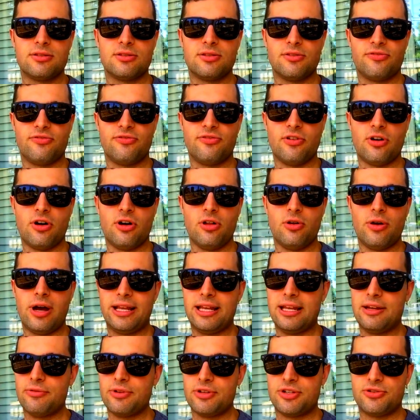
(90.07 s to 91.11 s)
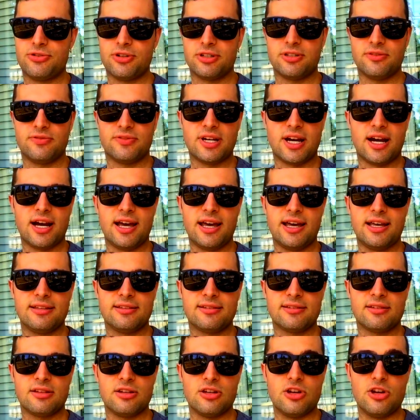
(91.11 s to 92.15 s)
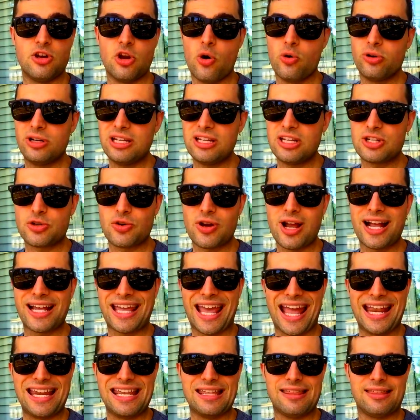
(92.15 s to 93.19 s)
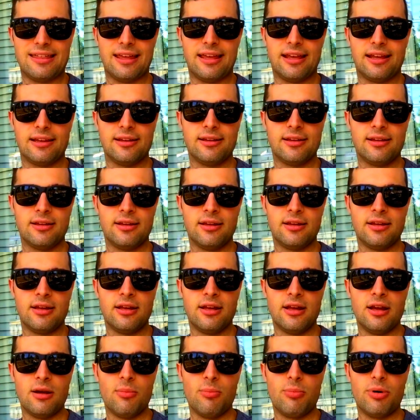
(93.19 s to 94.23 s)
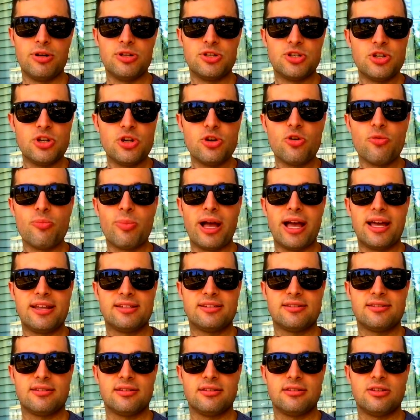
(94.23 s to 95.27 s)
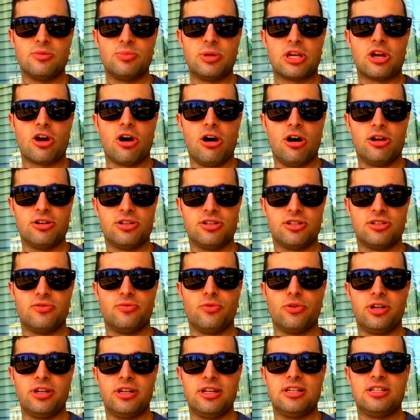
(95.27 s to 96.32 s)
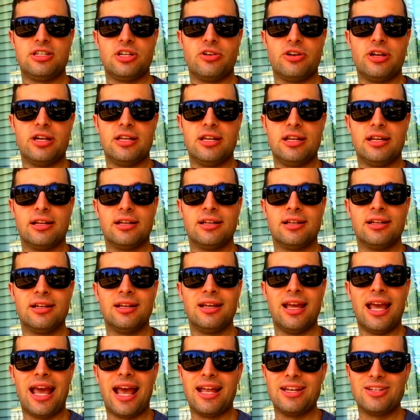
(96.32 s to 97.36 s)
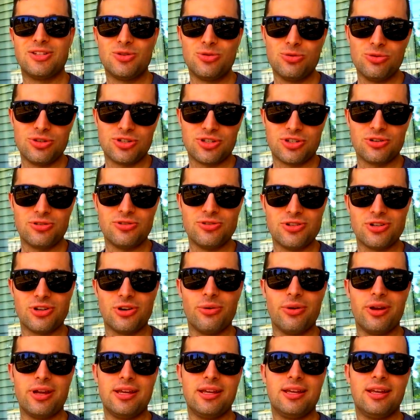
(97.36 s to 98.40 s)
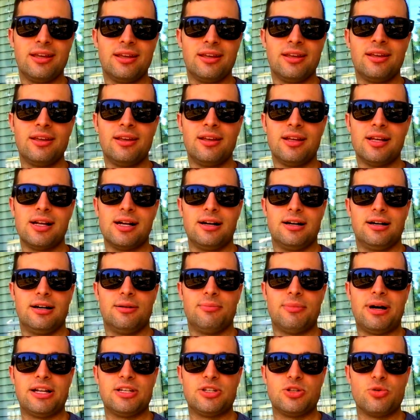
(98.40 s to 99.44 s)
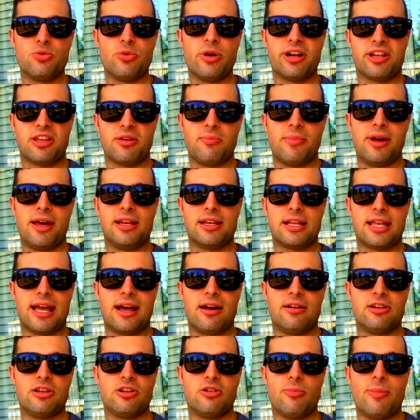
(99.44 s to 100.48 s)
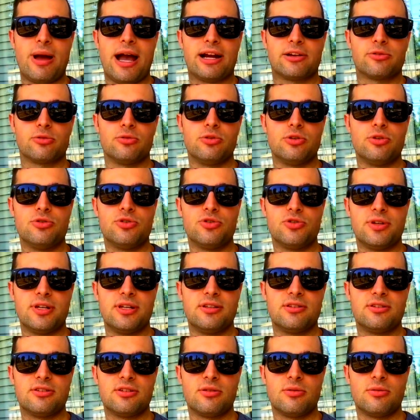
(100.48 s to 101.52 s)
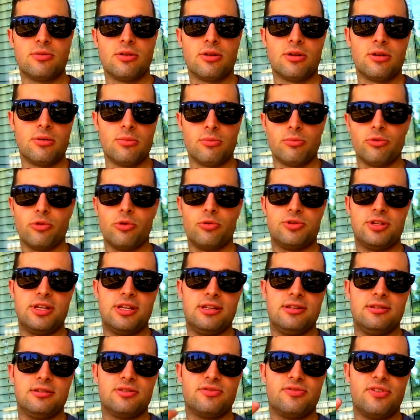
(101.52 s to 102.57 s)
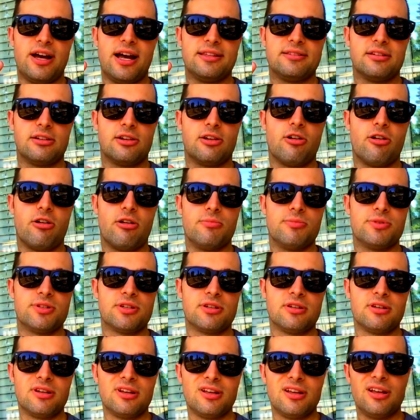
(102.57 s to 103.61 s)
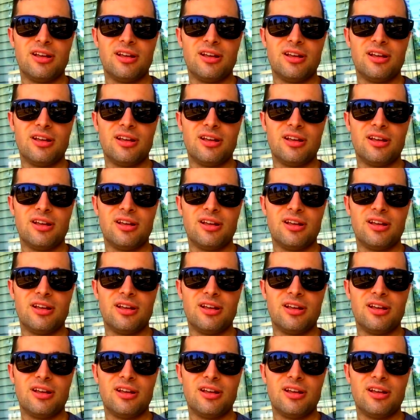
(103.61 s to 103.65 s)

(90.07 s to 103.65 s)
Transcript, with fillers: to follow any restrictive diets, no need to track anything, but do your best to be conscious of what it is you're eating. And to a certain degree, I do recommend counting your macronutrients, proteins, fats, and carbs.